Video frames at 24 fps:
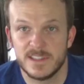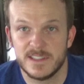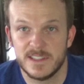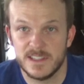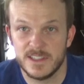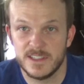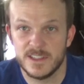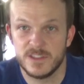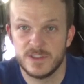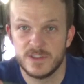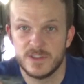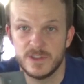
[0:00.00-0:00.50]
for
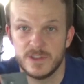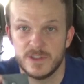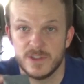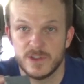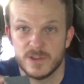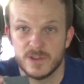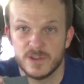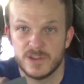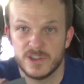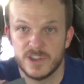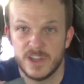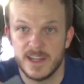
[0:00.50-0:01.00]
this is
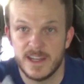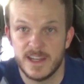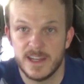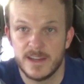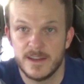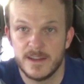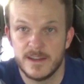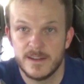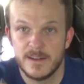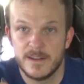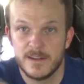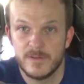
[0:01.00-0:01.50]
your
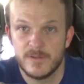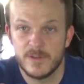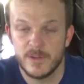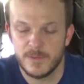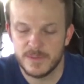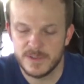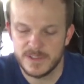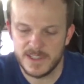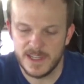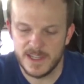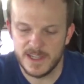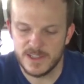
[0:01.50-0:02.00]
jig
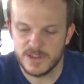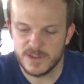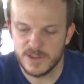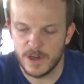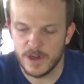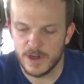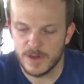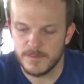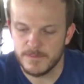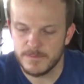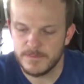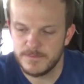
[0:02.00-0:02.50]
from Stay
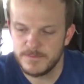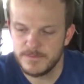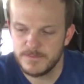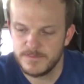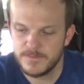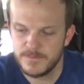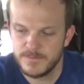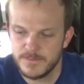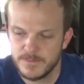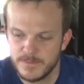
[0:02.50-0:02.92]
Sharp.